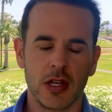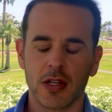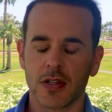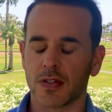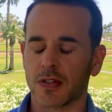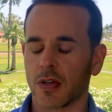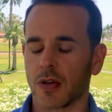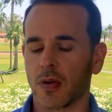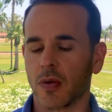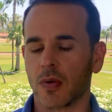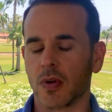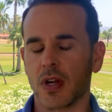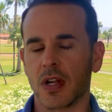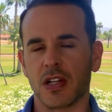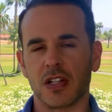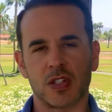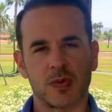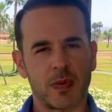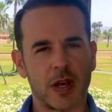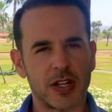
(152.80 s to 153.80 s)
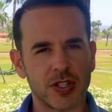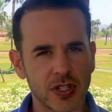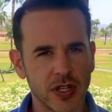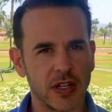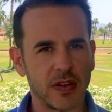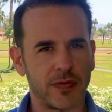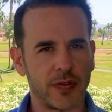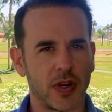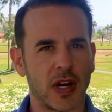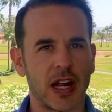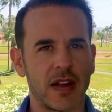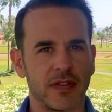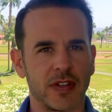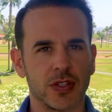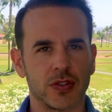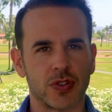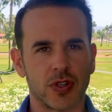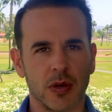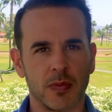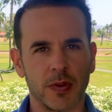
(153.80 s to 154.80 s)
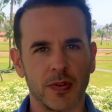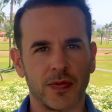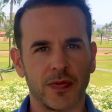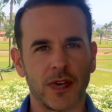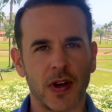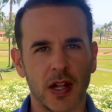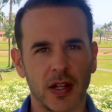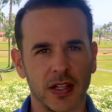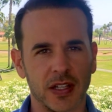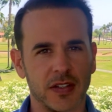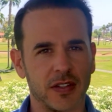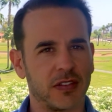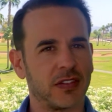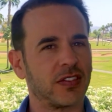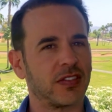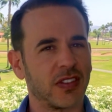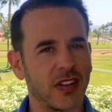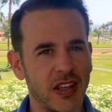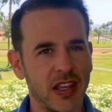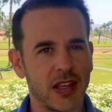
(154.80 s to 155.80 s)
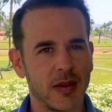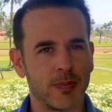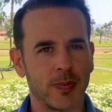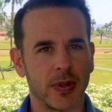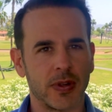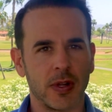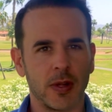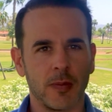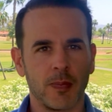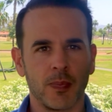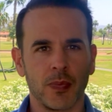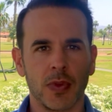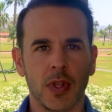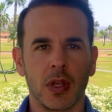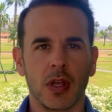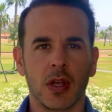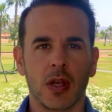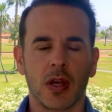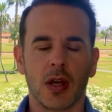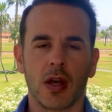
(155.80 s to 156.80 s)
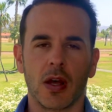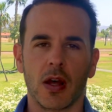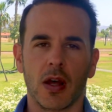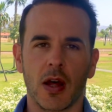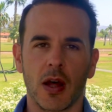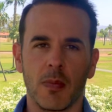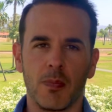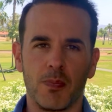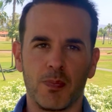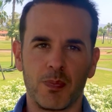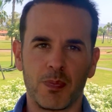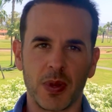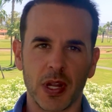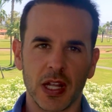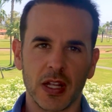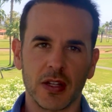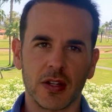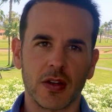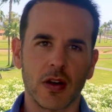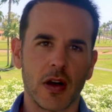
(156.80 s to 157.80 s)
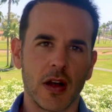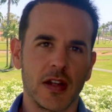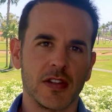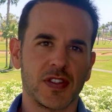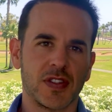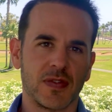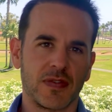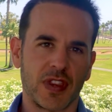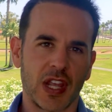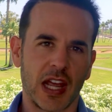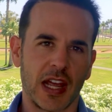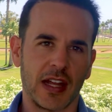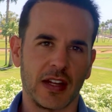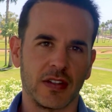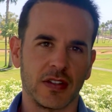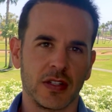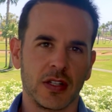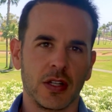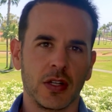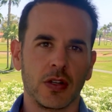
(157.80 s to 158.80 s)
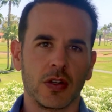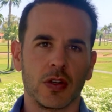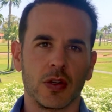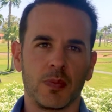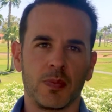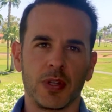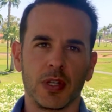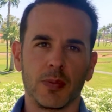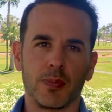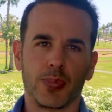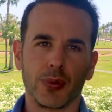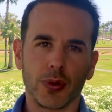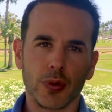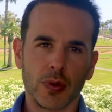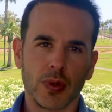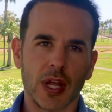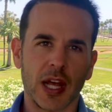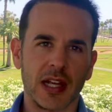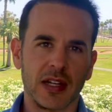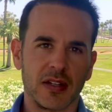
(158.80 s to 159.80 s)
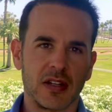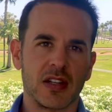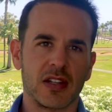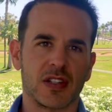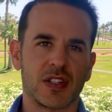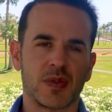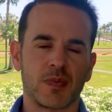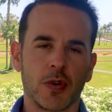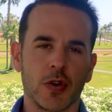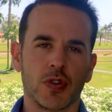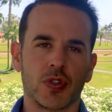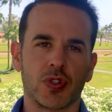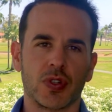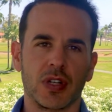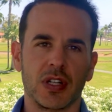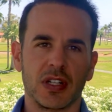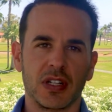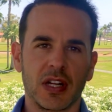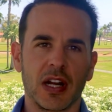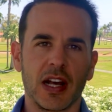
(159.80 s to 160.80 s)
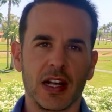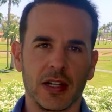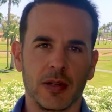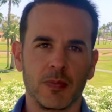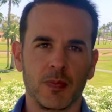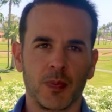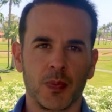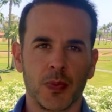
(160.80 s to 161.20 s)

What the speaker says: So especially if you're having trouble falling asleep, a big cause of that could be blue light exposure at night.